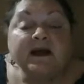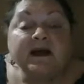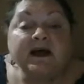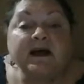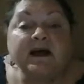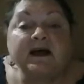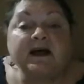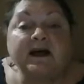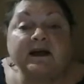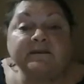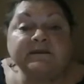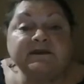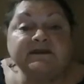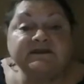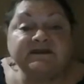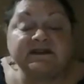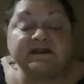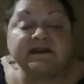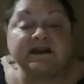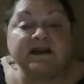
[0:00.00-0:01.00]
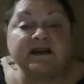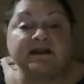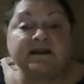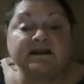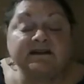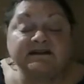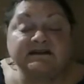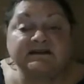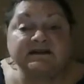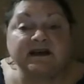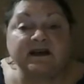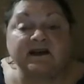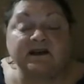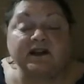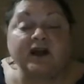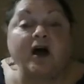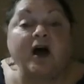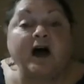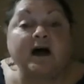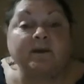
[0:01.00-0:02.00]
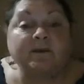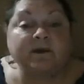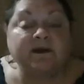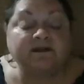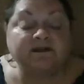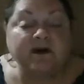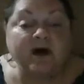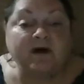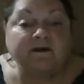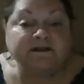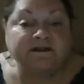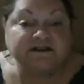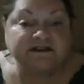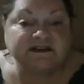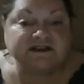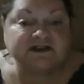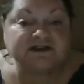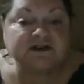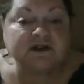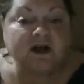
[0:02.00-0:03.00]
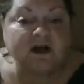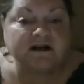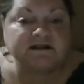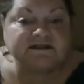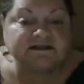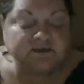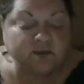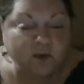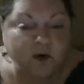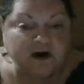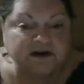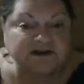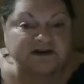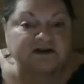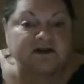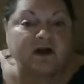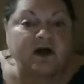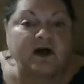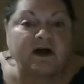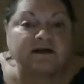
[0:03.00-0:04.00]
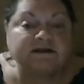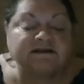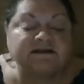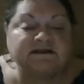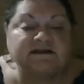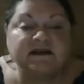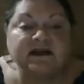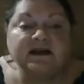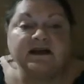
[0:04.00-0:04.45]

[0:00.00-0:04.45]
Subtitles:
I'm using it a lot with all the dishcloths, washcloths,